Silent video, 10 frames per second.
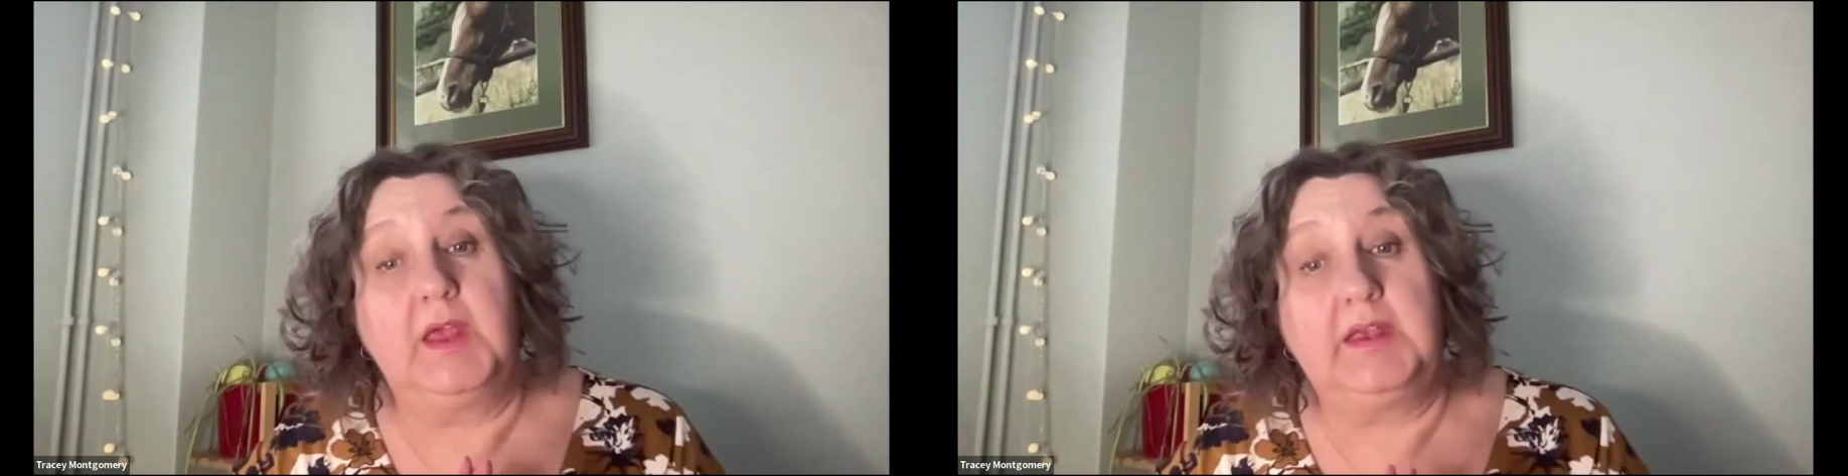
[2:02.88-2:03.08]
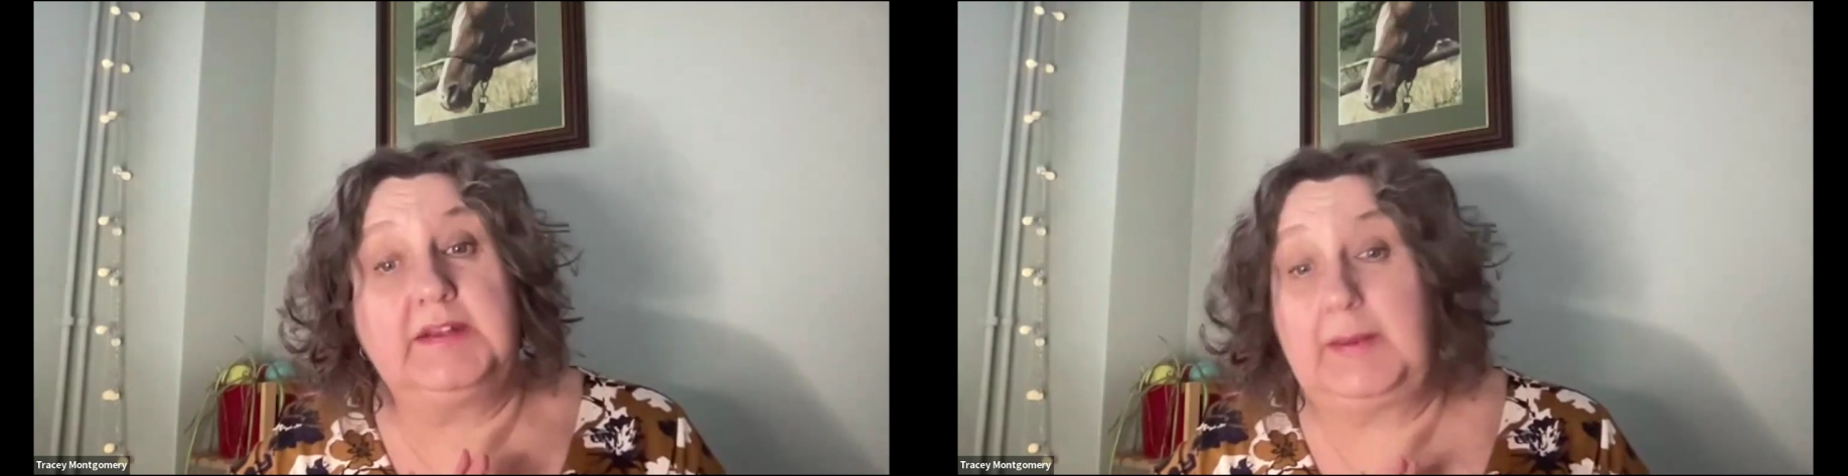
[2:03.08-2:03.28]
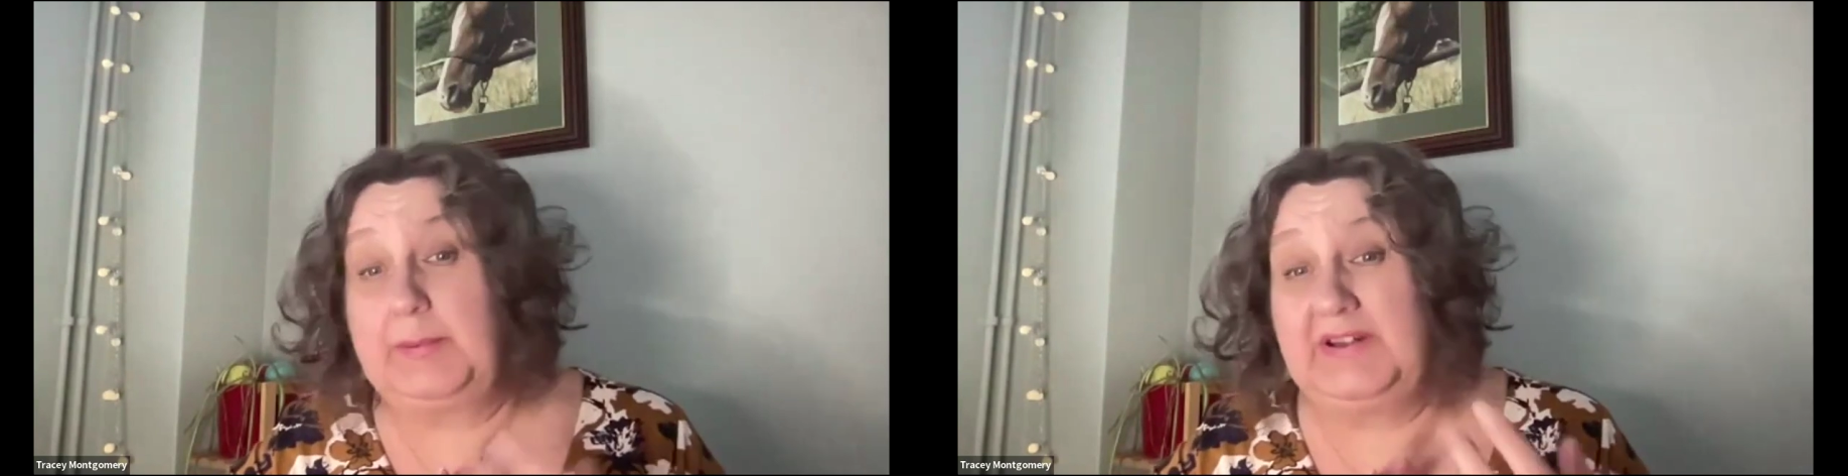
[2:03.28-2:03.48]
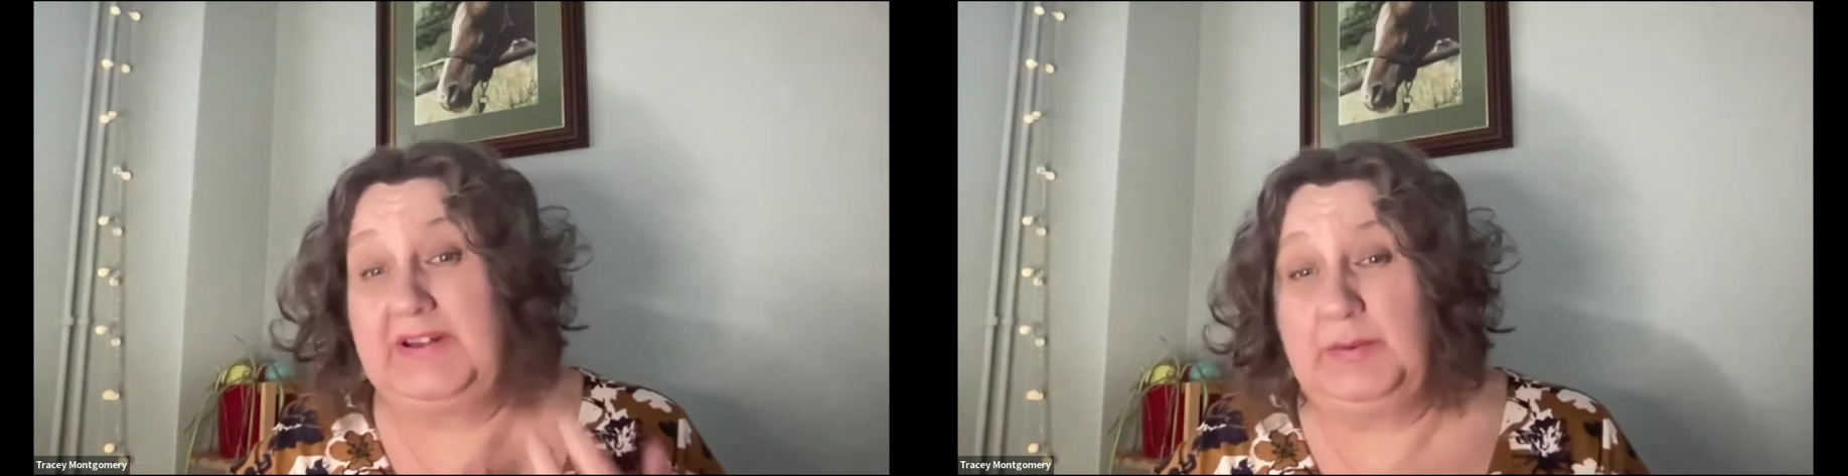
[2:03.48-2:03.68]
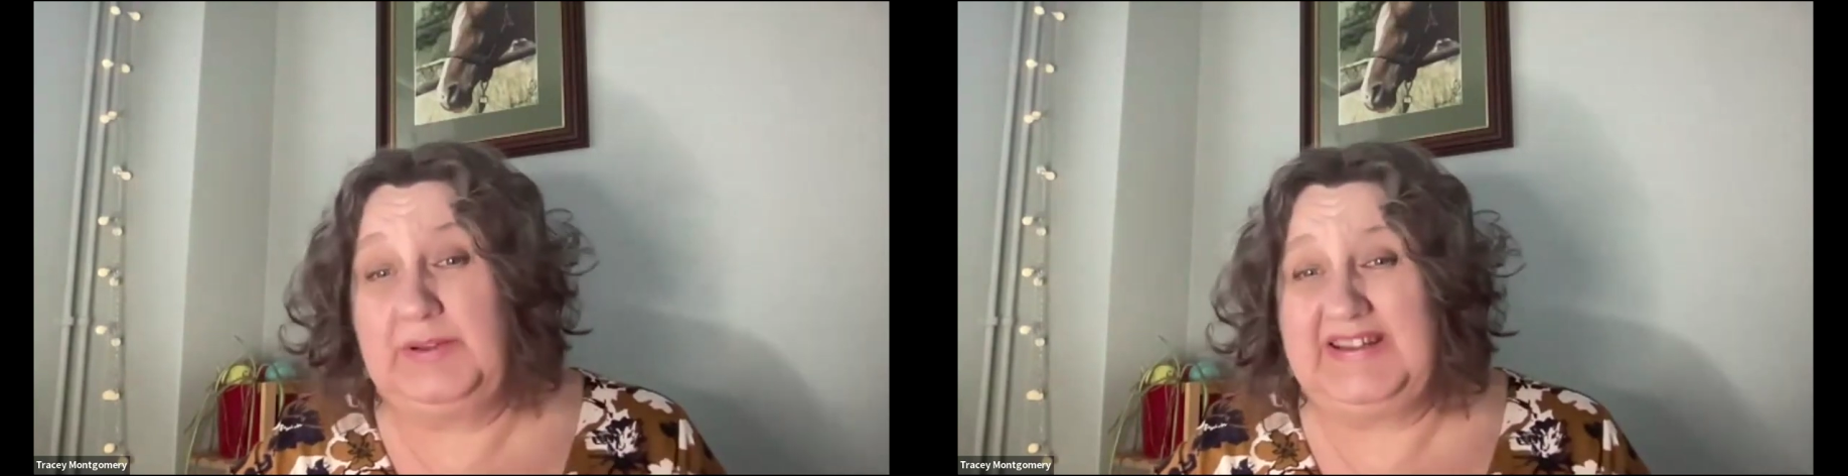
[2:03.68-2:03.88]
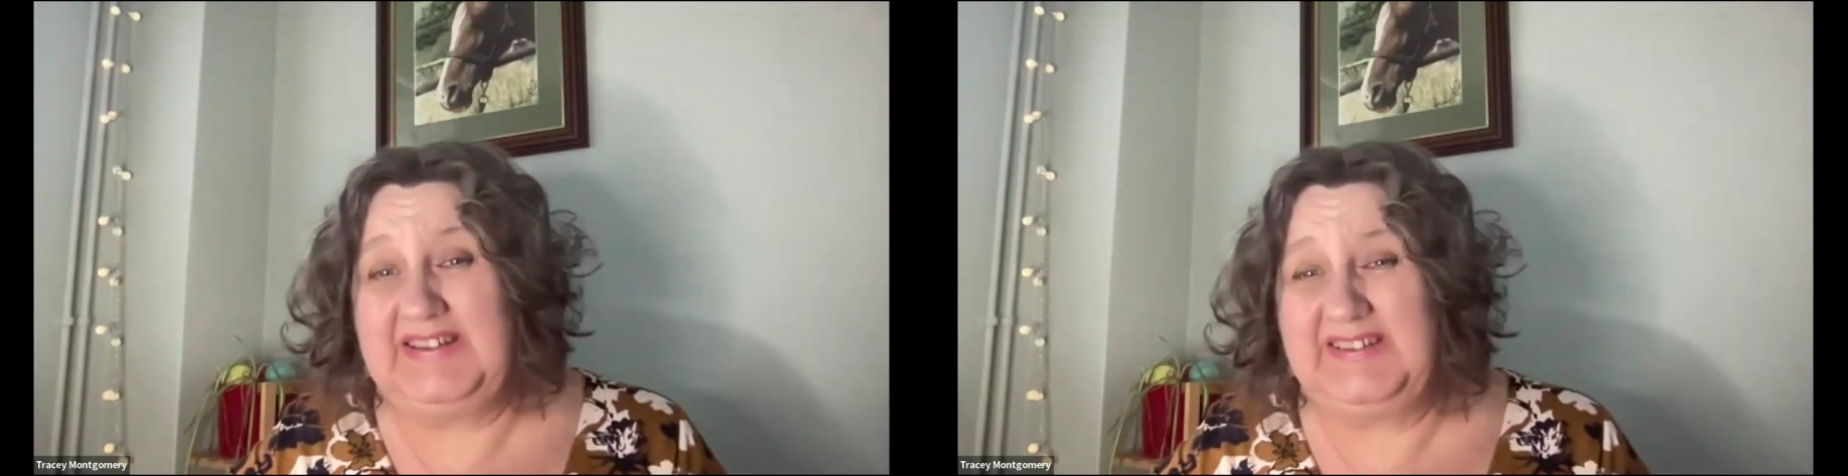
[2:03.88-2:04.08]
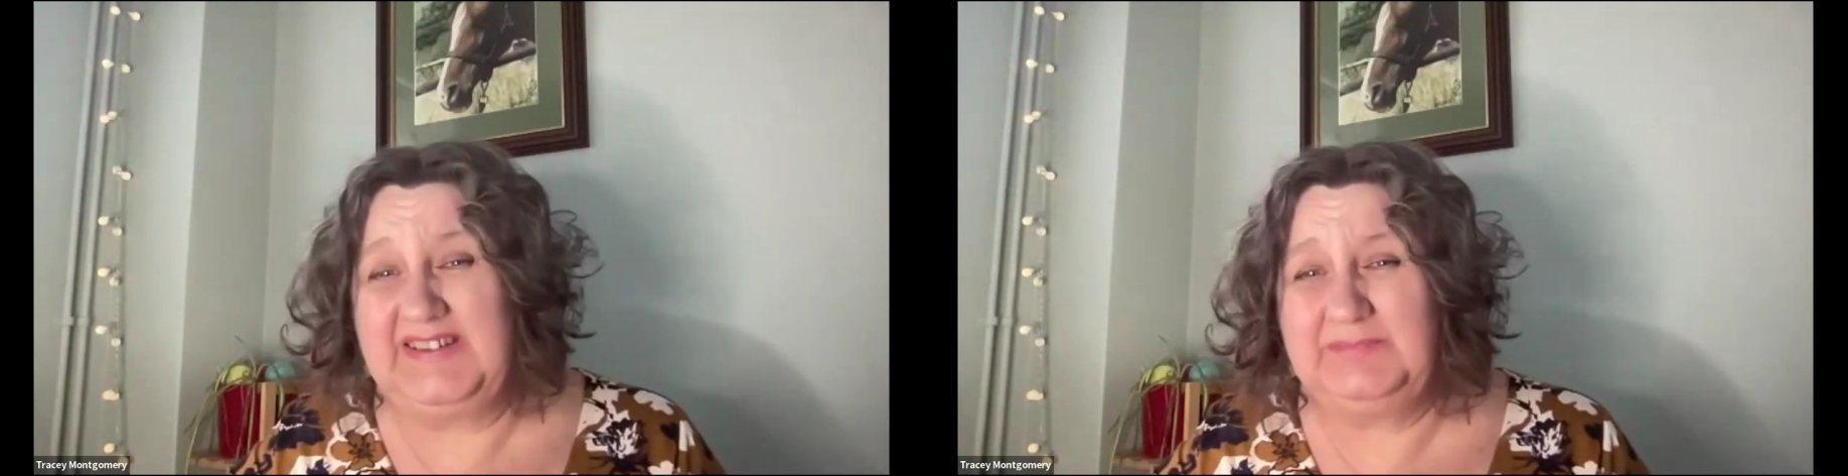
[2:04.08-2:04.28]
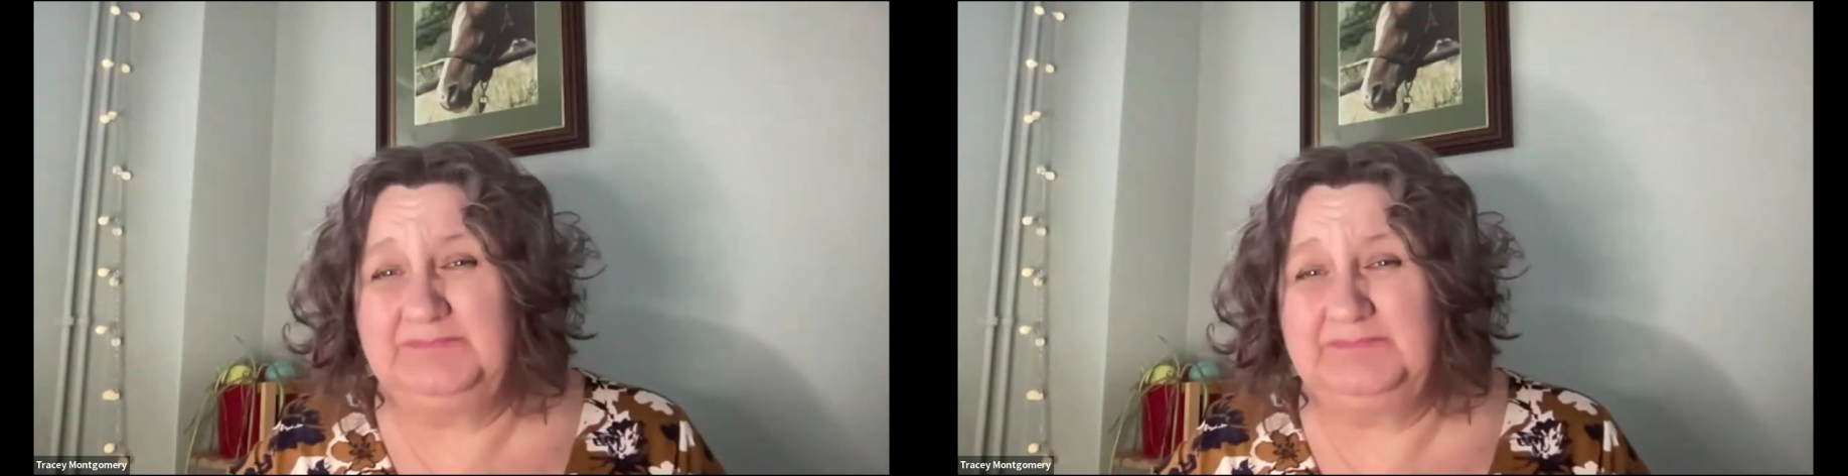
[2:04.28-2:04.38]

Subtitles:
It can happen a little bit later.